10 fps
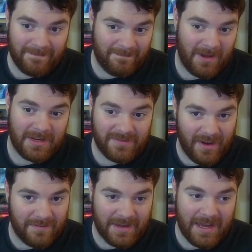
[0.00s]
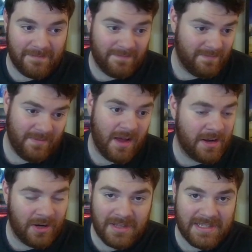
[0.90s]
Minus 5k.
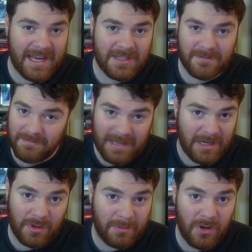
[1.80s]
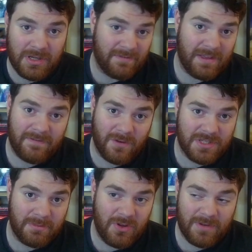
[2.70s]
Onion Knight attacks. They don't want to block, and if they're forced
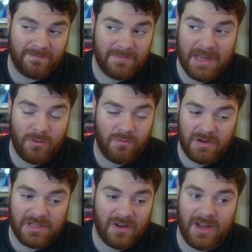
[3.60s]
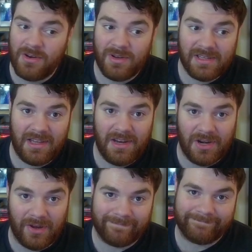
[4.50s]
to block, it will probably die and not kill Onion Knight.